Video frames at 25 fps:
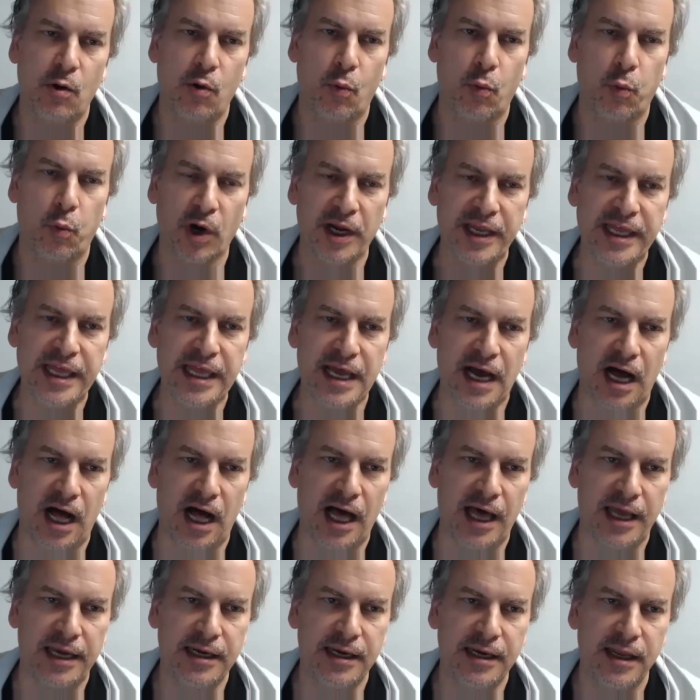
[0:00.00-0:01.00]
working
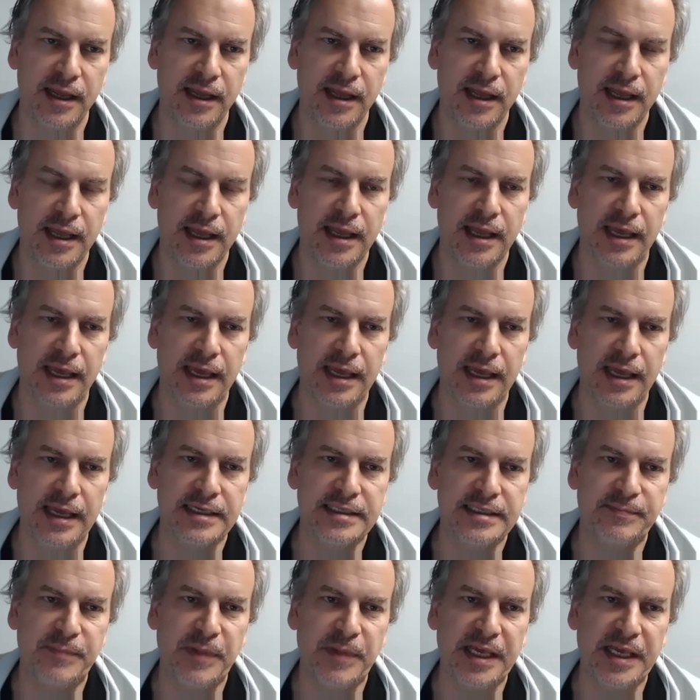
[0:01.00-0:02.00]
on
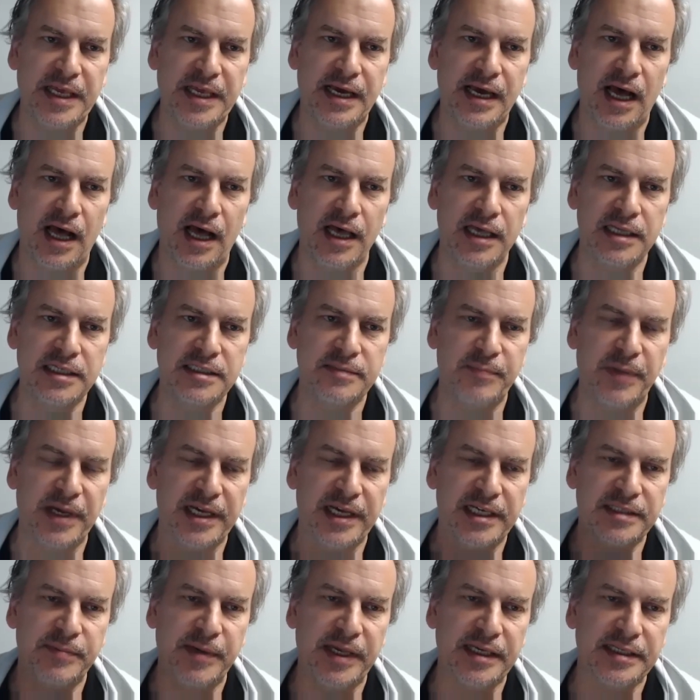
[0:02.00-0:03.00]
is, because
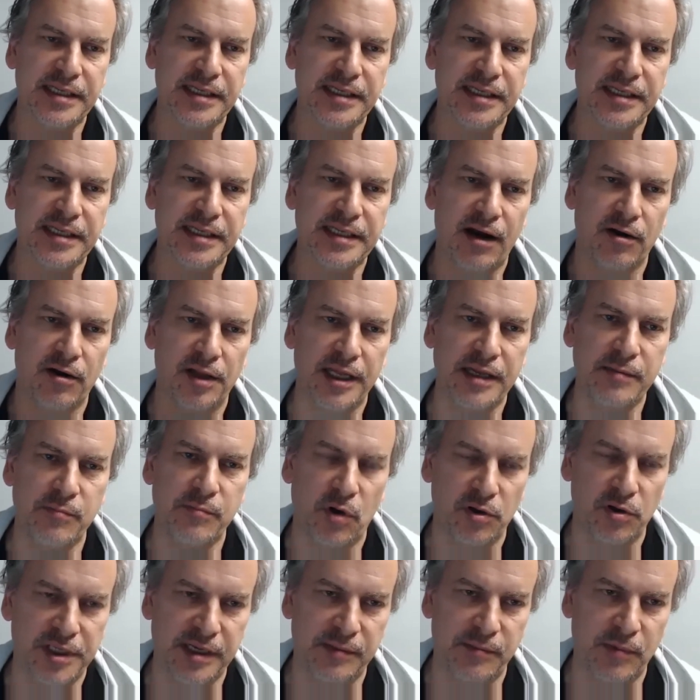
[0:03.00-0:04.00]
Bixby is inherently
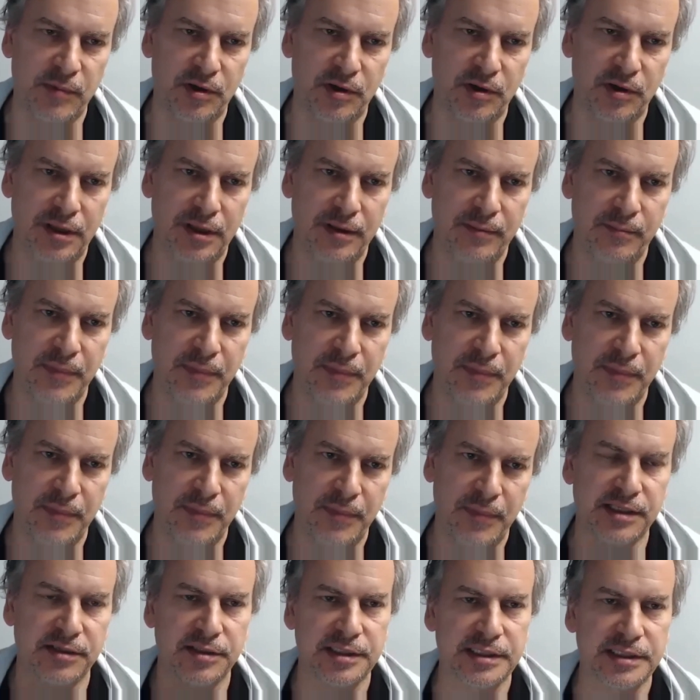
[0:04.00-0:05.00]
multimodal,
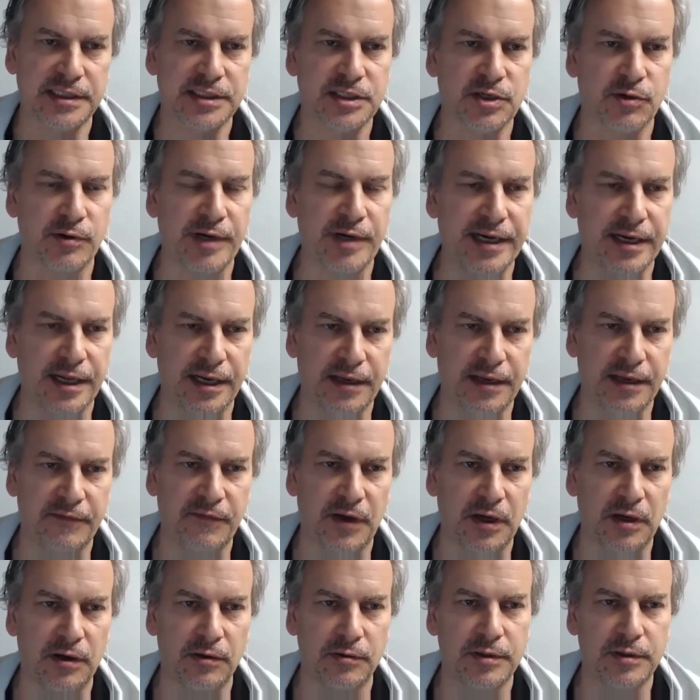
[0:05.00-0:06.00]
because there's a screen on the
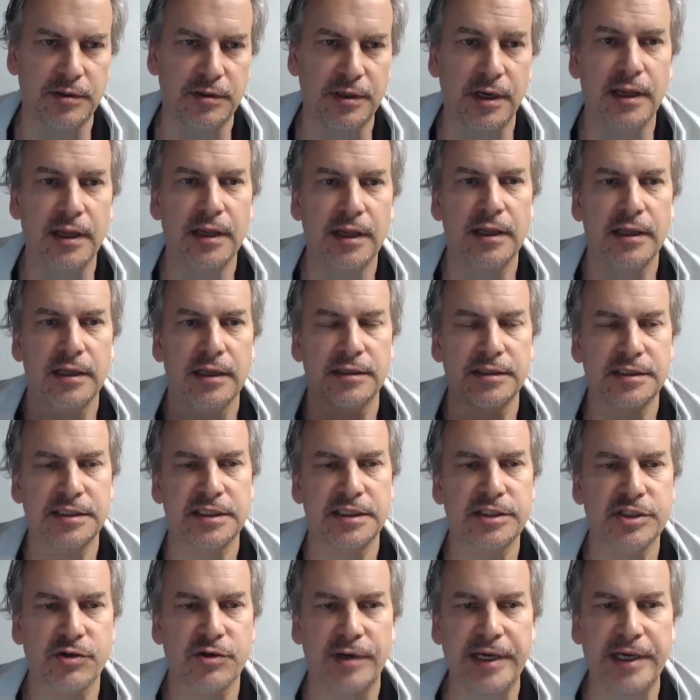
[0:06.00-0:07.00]
phone, there's a
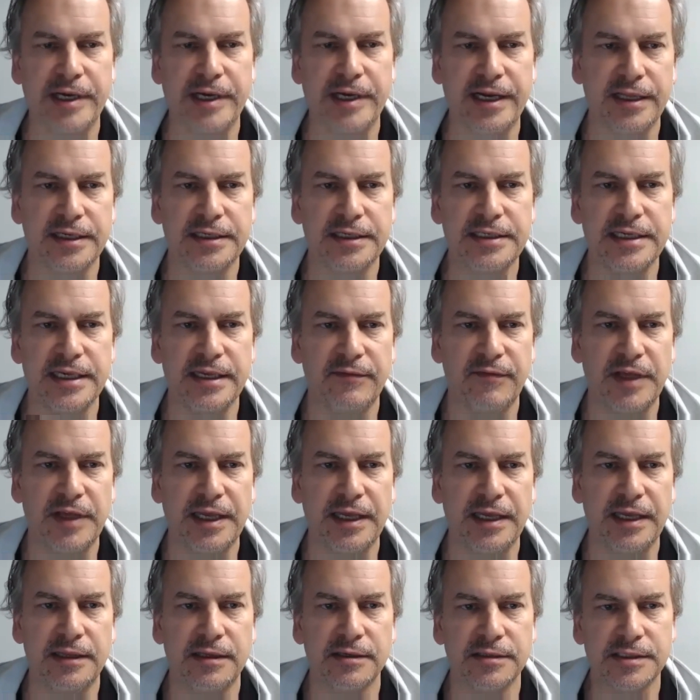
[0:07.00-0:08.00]
screen on the
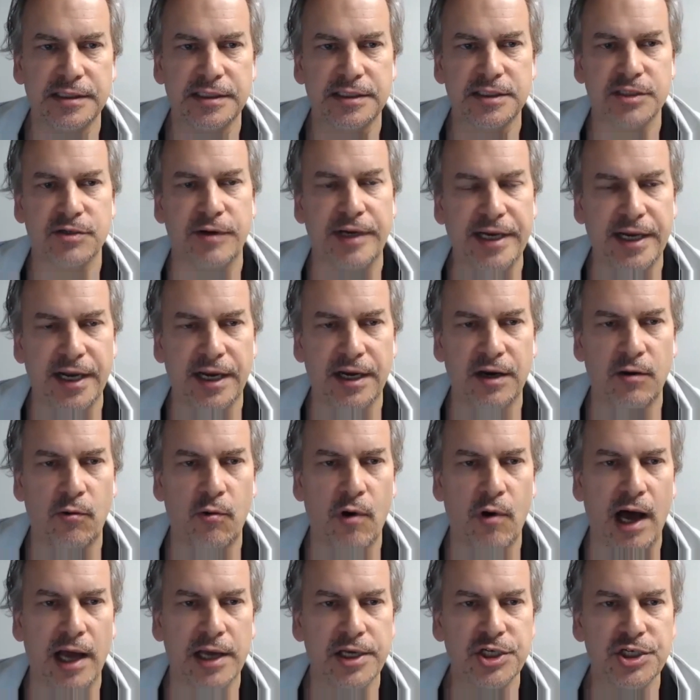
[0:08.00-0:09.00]
TV, there's a screen on a
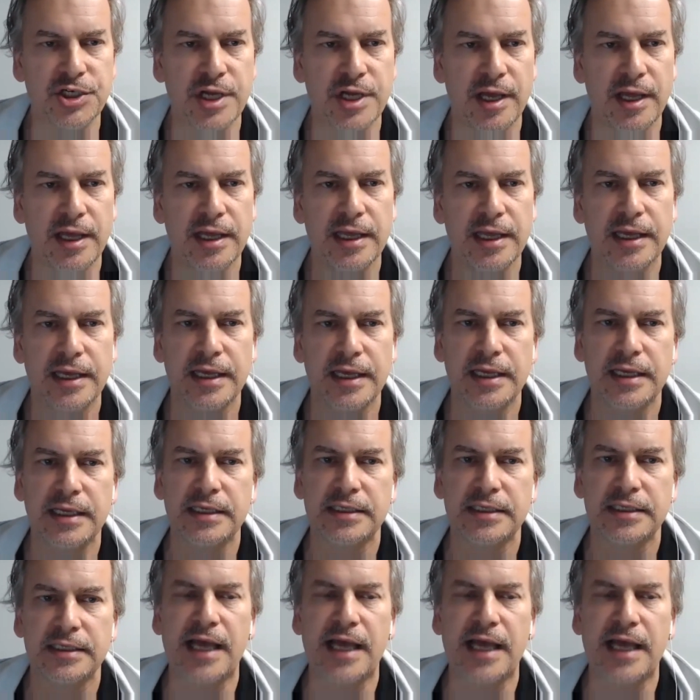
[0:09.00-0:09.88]
watch. Okay. So